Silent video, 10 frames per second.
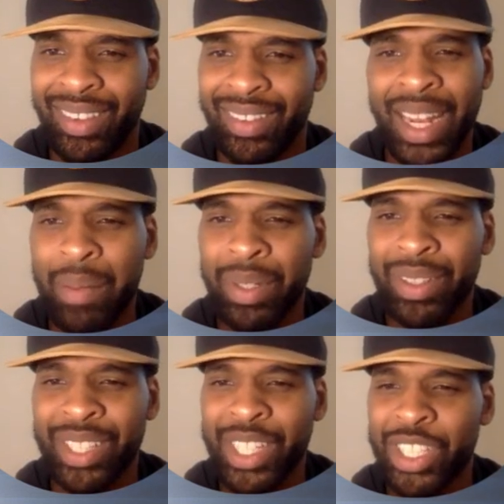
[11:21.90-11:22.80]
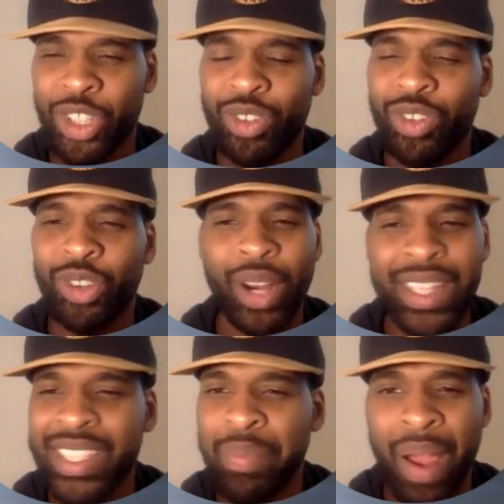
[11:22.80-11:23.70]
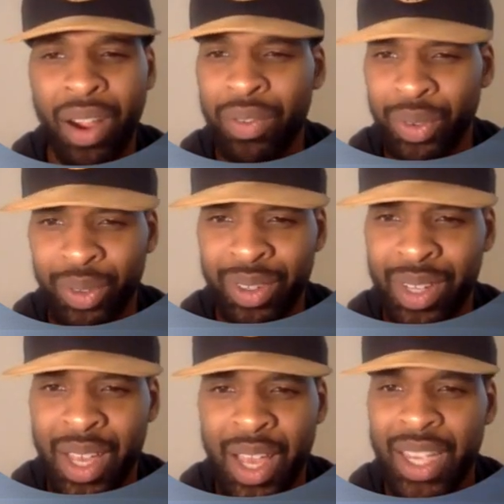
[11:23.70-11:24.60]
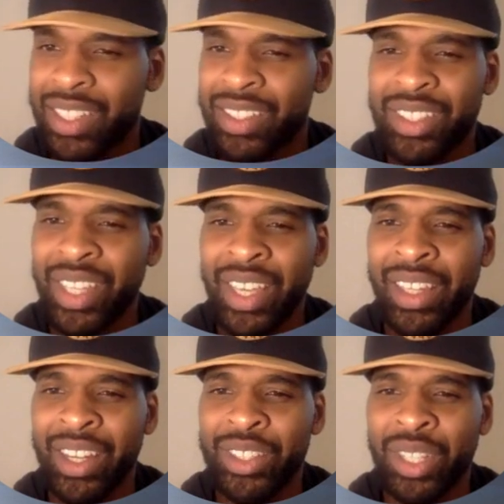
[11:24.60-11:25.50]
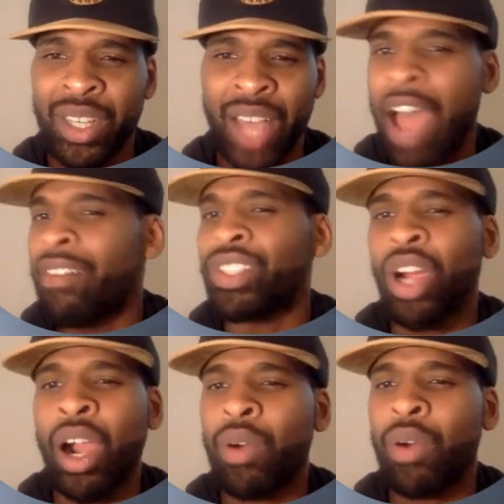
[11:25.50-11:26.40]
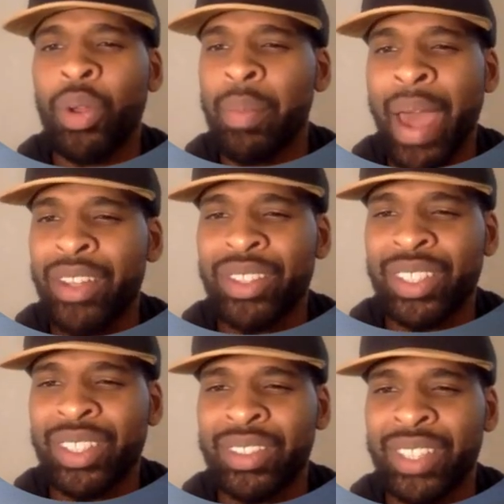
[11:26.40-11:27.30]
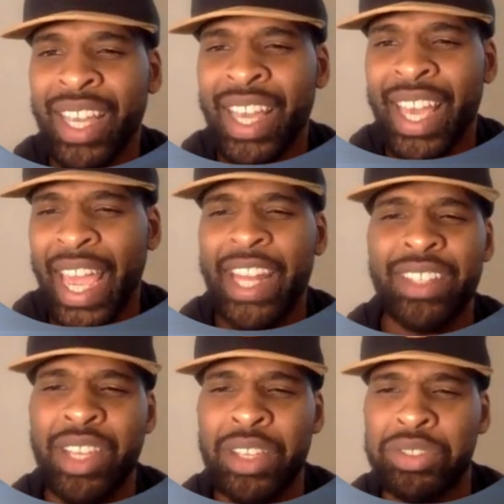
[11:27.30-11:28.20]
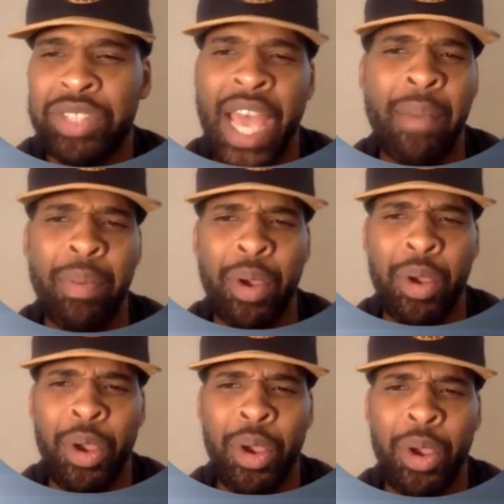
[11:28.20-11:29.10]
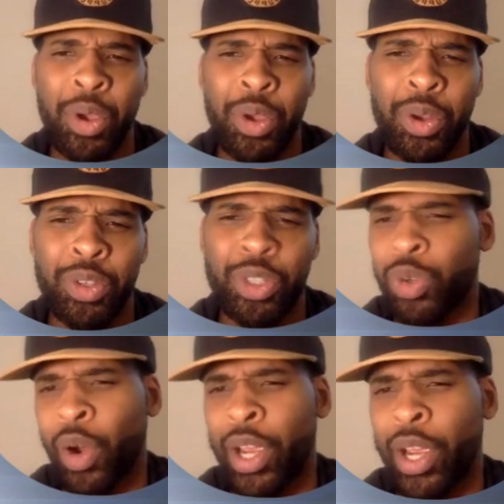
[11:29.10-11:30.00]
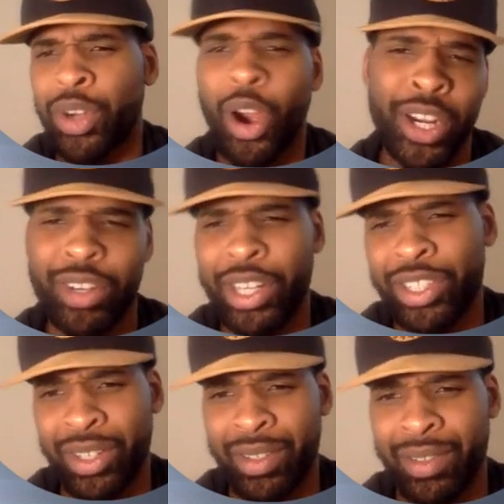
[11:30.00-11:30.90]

That ability is crazy powerful. Because let's say there's a Avatar War in the battlefield, and it says tap, destroy target creature,